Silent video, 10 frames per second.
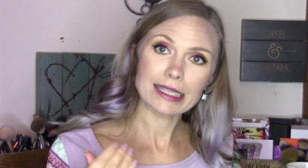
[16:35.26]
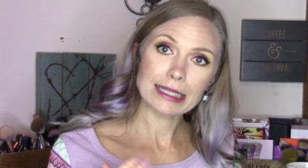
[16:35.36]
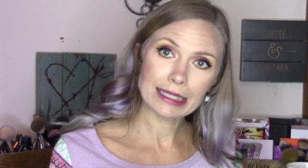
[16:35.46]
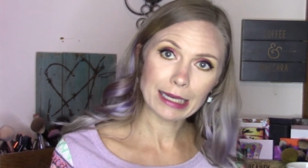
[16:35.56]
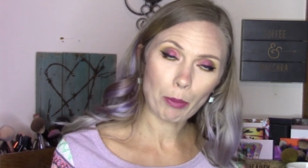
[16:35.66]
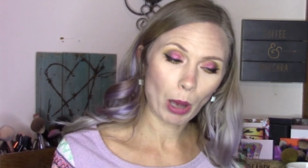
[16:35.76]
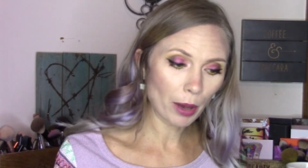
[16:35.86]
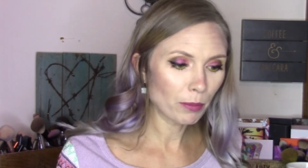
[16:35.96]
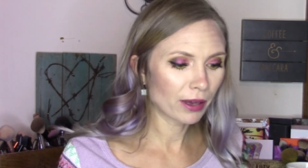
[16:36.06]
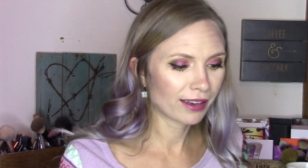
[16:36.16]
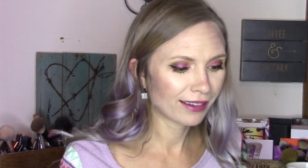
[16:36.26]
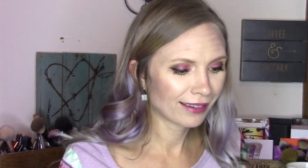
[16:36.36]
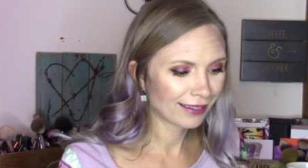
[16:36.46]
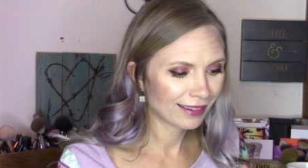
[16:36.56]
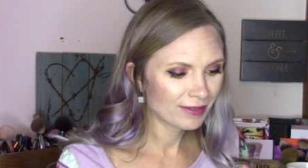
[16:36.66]
step up.
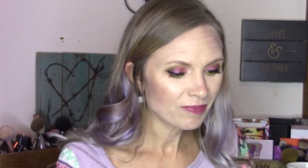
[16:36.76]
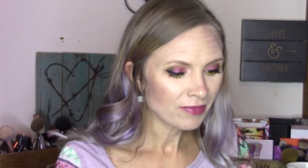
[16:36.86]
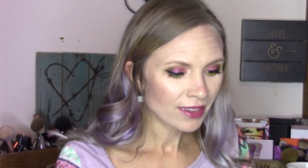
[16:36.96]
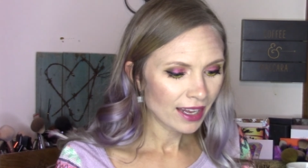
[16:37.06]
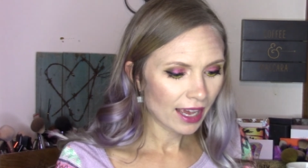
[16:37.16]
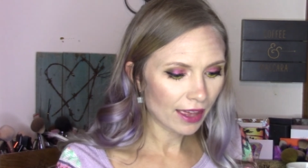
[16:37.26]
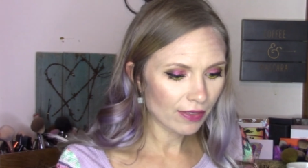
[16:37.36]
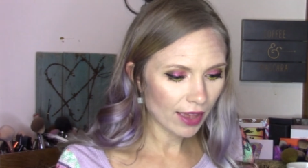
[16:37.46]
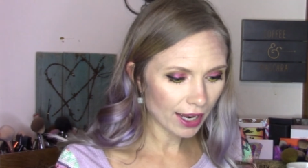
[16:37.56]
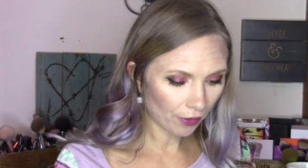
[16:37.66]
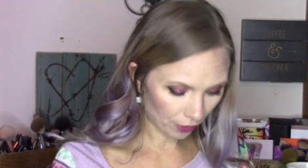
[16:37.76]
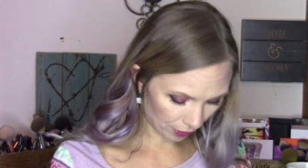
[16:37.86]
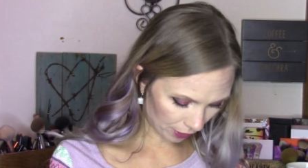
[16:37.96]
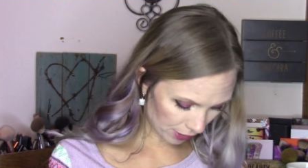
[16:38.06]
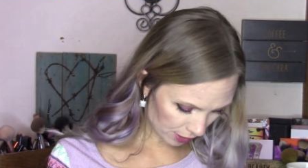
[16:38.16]
And they
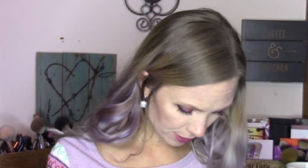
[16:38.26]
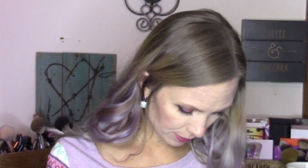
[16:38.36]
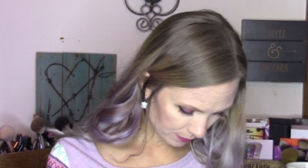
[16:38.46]
are